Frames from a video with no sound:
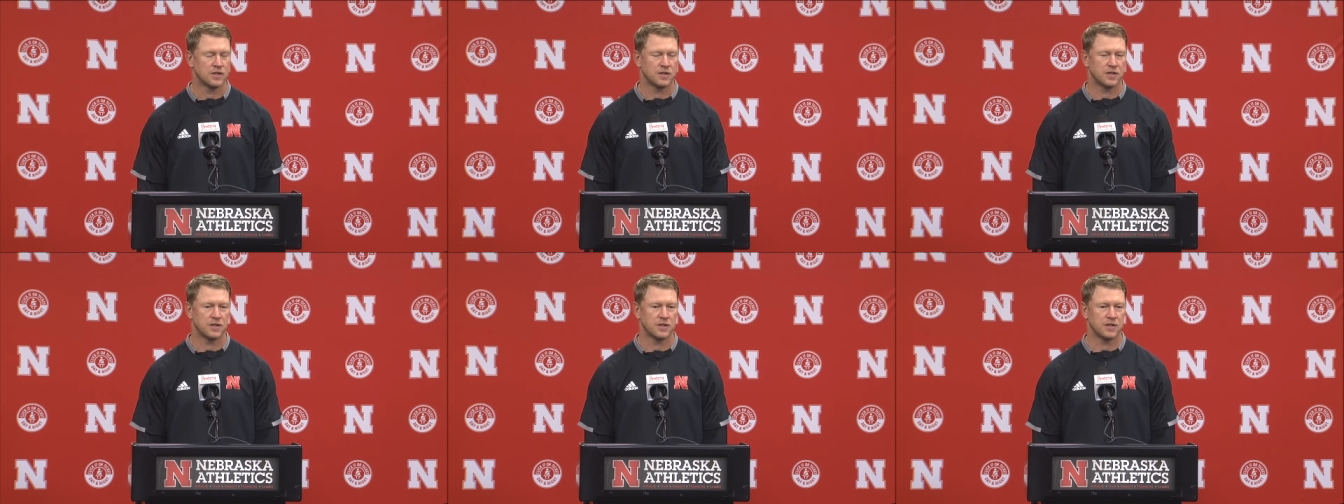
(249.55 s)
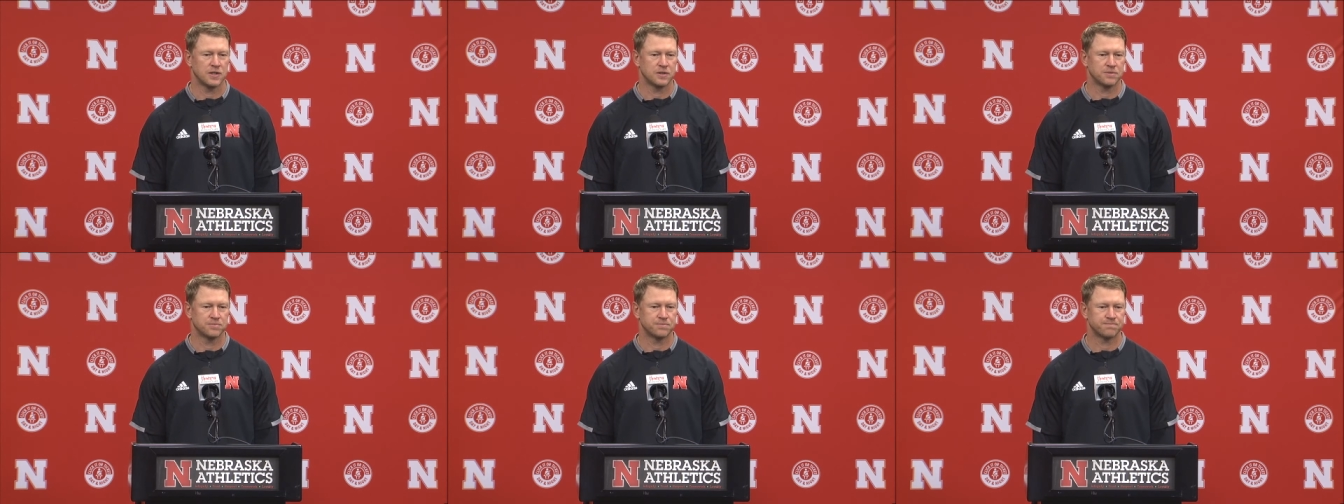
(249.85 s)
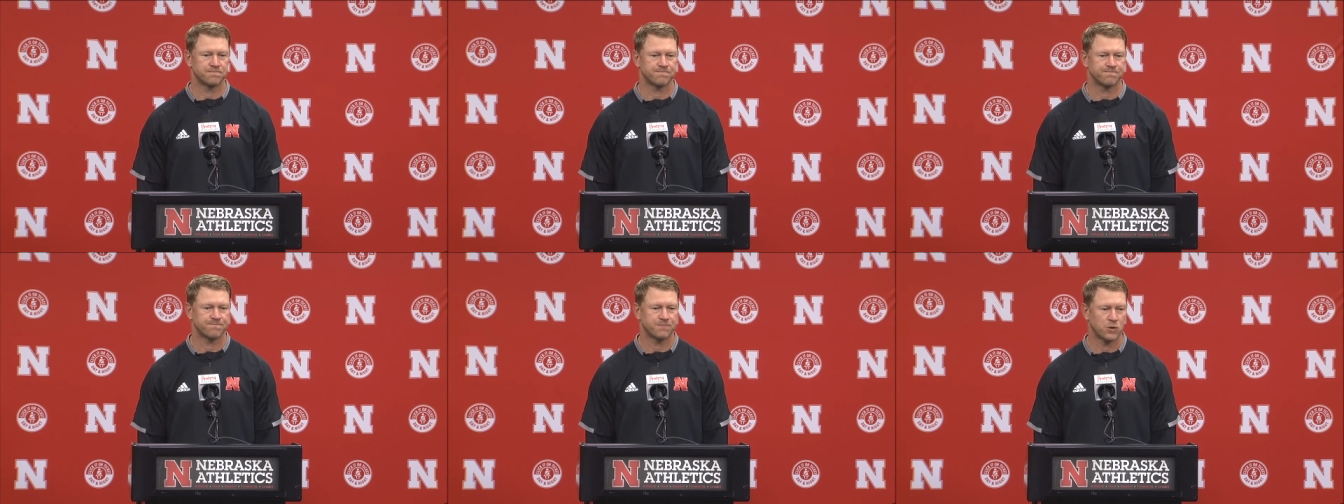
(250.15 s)
um,
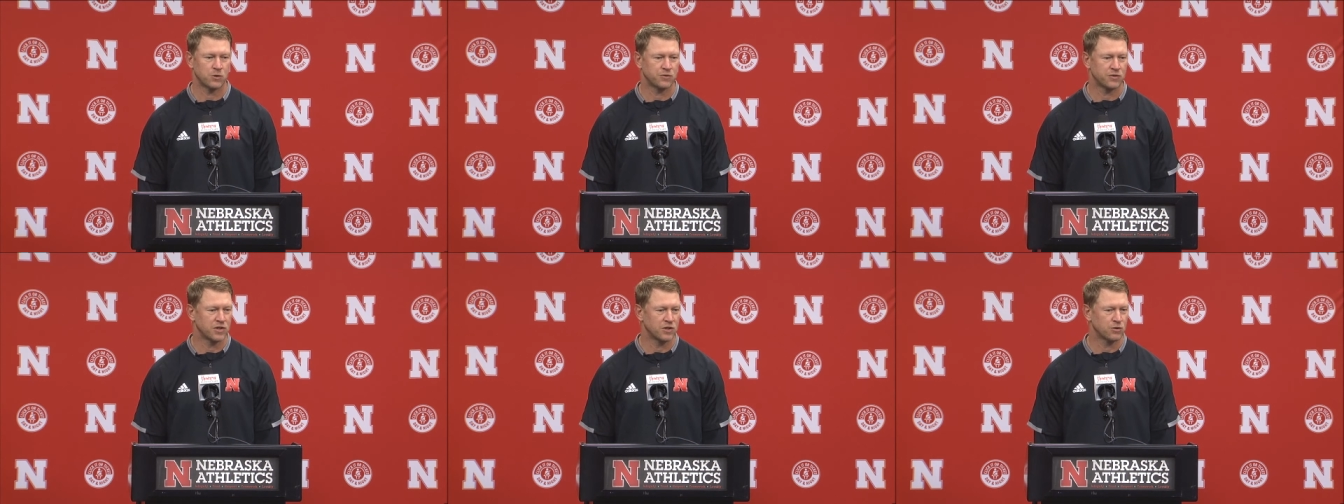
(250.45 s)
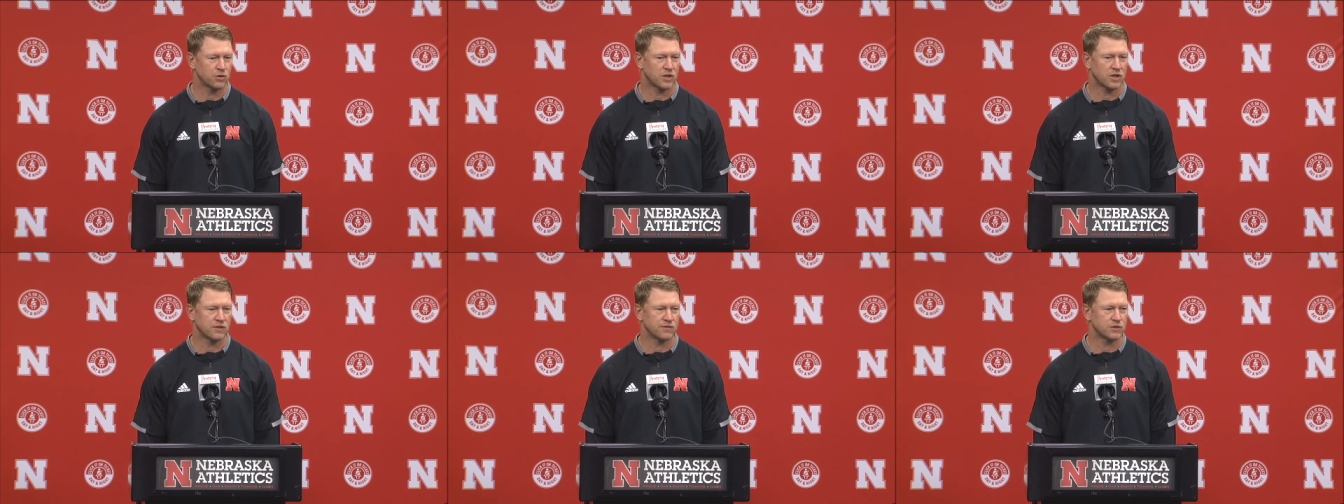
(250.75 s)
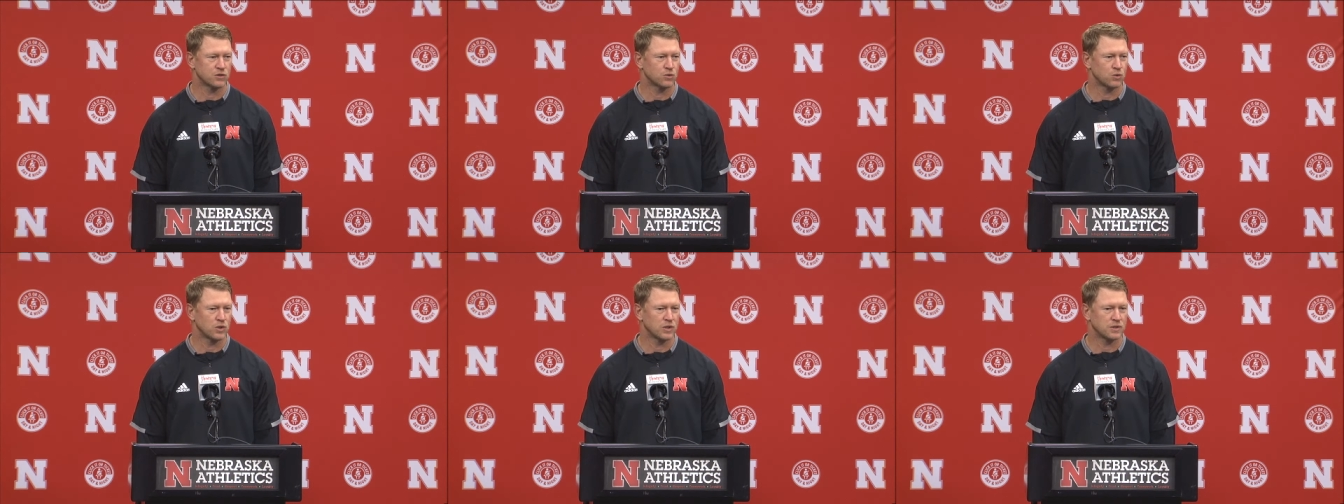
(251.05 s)
hopefully he
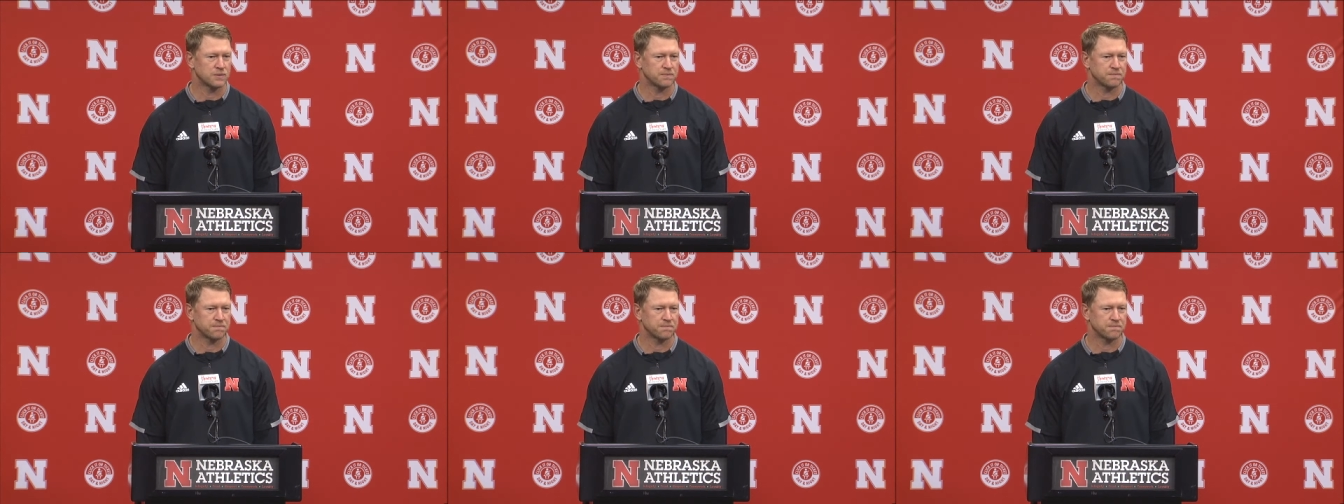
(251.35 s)
recovers quick.